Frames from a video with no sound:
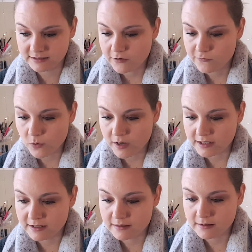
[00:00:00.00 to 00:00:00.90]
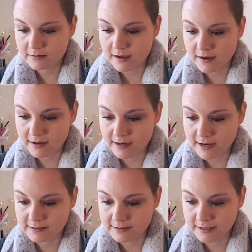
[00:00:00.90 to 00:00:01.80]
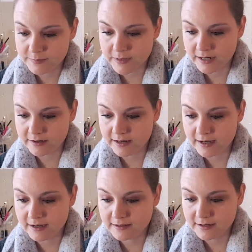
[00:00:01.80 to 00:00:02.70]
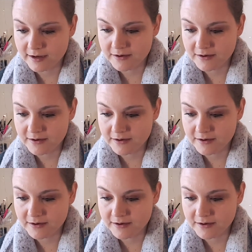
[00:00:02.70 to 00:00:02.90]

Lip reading: Avoid the eye and lip area.